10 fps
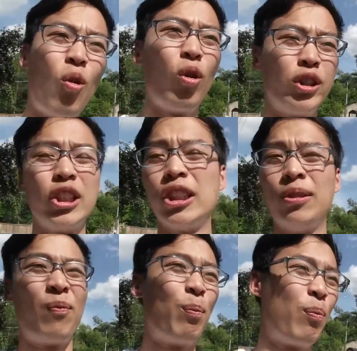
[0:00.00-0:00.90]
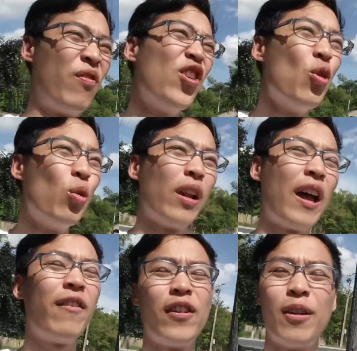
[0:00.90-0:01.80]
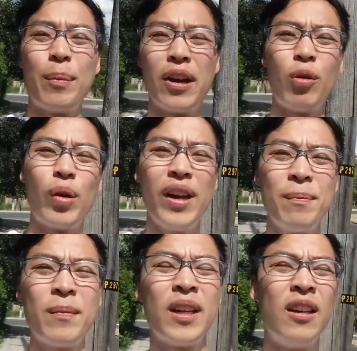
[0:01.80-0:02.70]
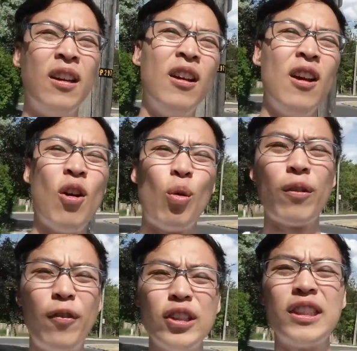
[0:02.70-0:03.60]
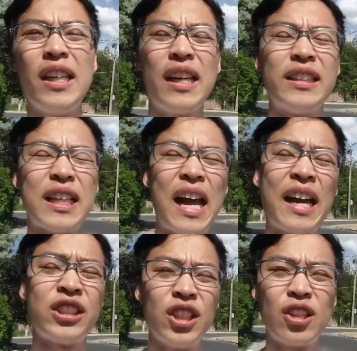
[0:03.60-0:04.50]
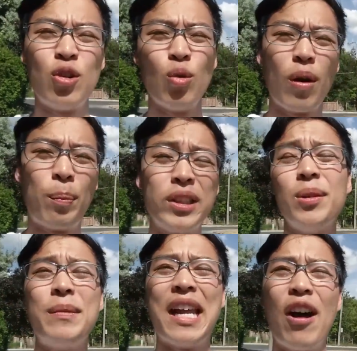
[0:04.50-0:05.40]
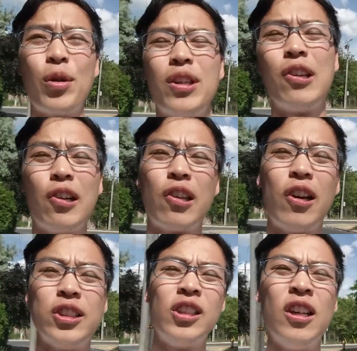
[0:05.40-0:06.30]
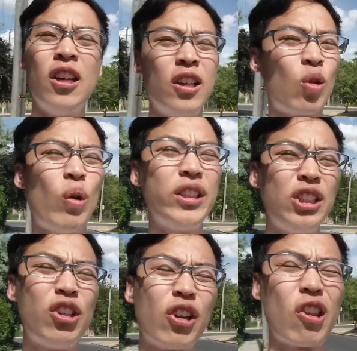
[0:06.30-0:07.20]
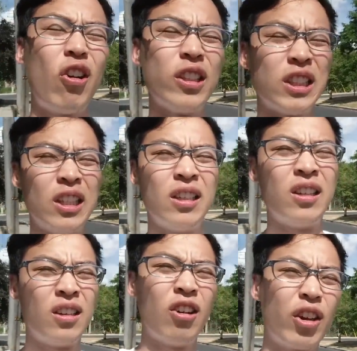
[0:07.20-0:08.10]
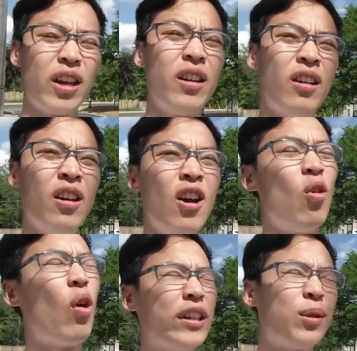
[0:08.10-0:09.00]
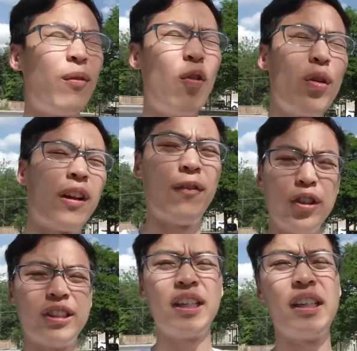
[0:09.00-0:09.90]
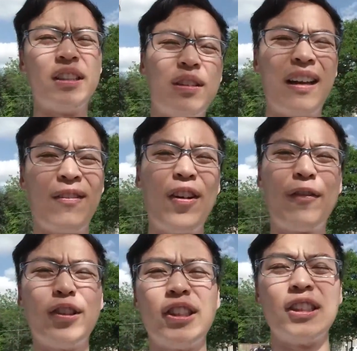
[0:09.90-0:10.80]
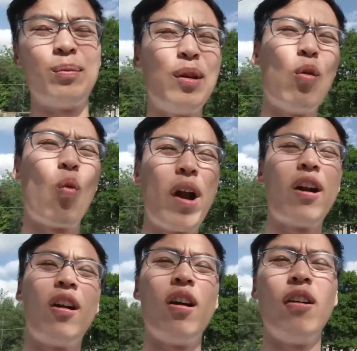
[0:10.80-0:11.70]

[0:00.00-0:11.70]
or just view life in a better way? Well, the first thing is actually to put some doubt into your thoughts. Question your thoughts, okay? Well, actually, before that, the very first thing is be aware